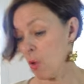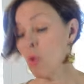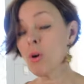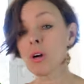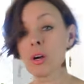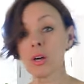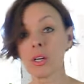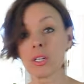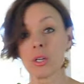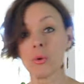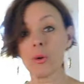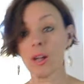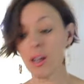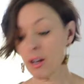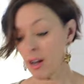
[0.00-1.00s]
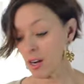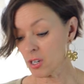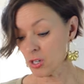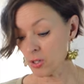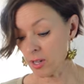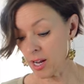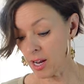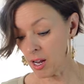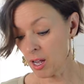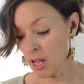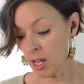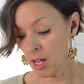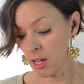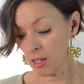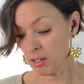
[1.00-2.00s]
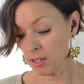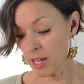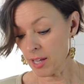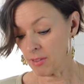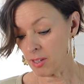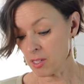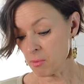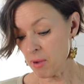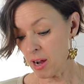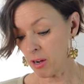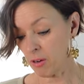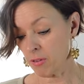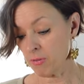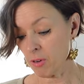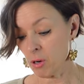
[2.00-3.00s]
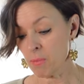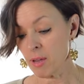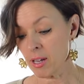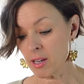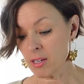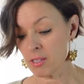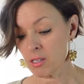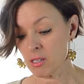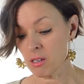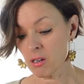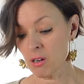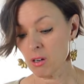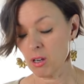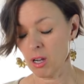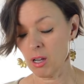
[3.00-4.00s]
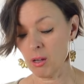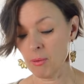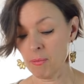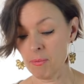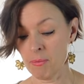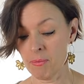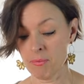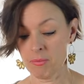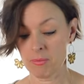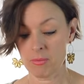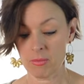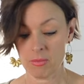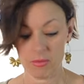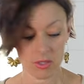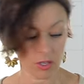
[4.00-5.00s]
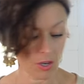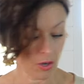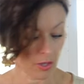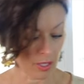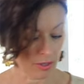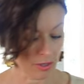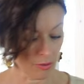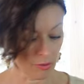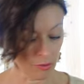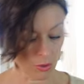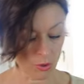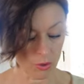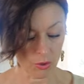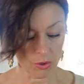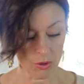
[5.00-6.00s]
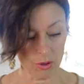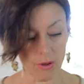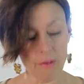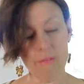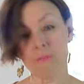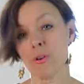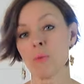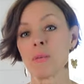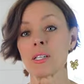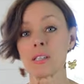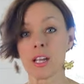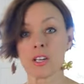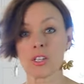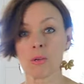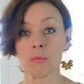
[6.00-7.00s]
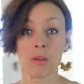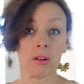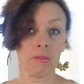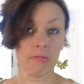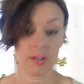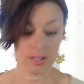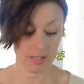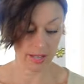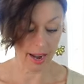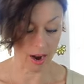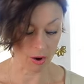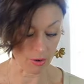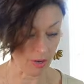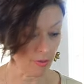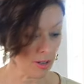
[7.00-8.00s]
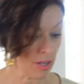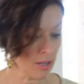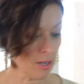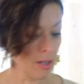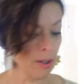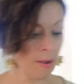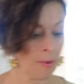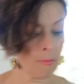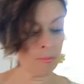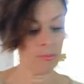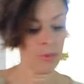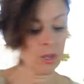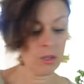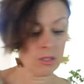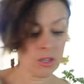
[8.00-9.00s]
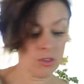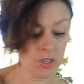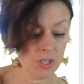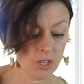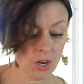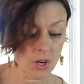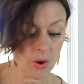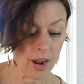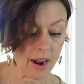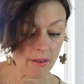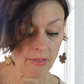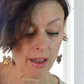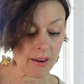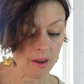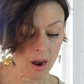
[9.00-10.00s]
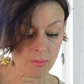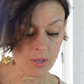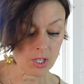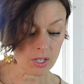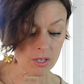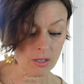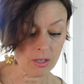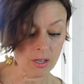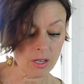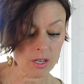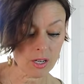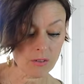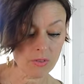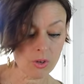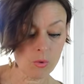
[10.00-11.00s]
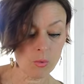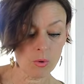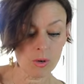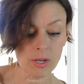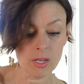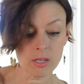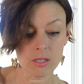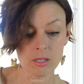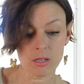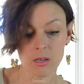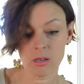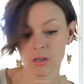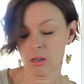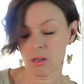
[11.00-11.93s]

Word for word: Or you can actually let this batter ferment um, so you can get the full fermentation benefits out of it. So just know you have that option if you want.